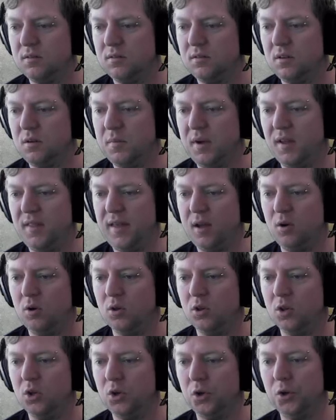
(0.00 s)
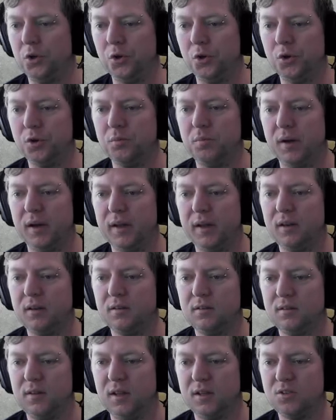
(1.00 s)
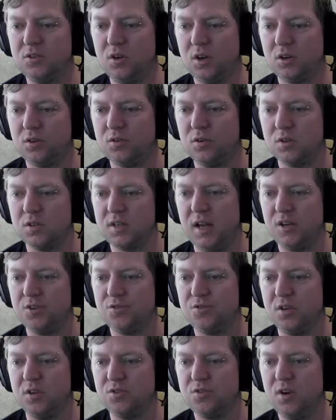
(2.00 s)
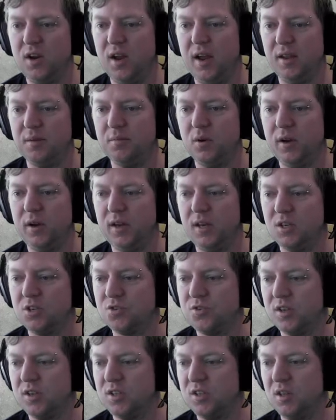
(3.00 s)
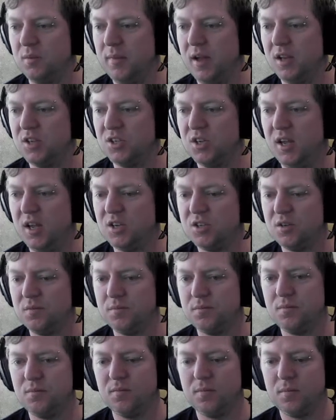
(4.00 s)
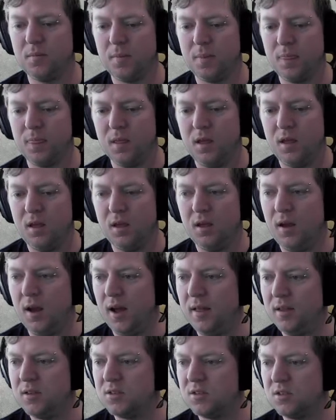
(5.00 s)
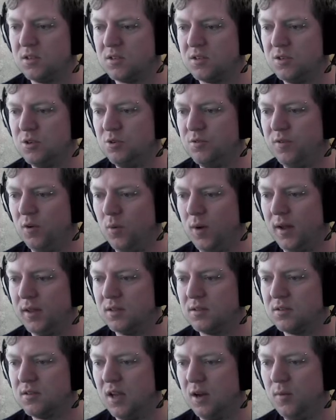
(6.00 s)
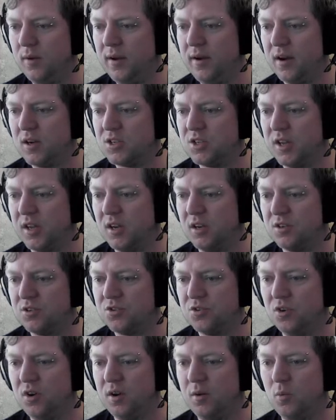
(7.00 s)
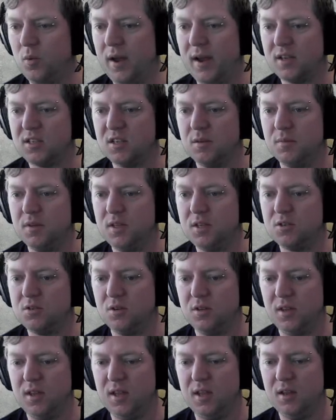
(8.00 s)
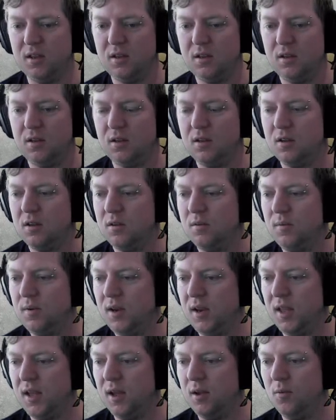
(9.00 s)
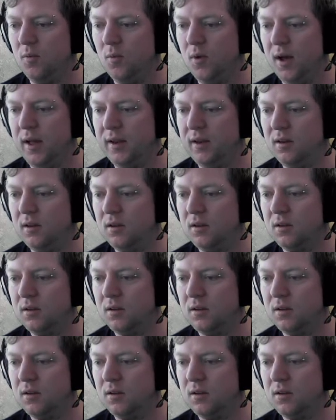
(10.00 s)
I mean, they all look good, but it's not a cross-country train by any stretch of the imagination. This is a silver one, so we're actually going to try and whack some of this on there. We're going to go one.